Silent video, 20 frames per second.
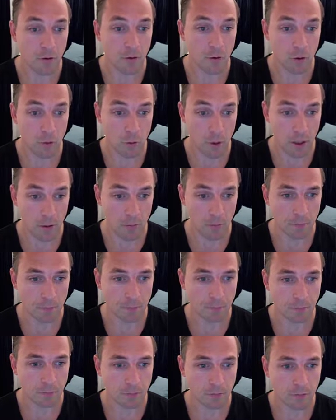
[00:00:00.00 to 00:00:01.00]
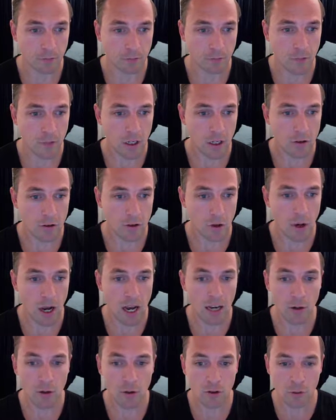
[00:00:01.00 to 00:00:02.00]
to me. So
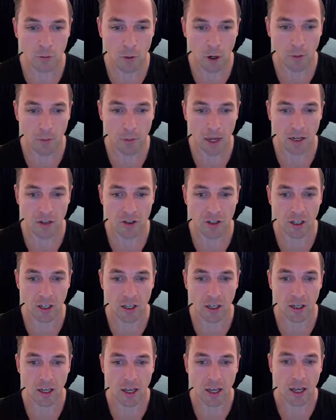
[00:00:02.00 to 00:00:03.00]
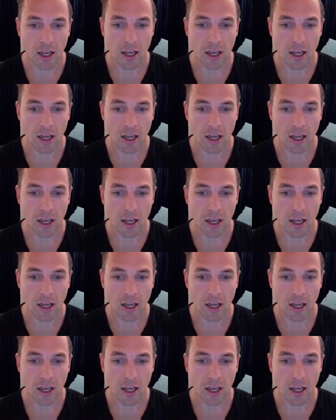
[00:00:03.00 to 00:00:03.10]
I do smart matching, and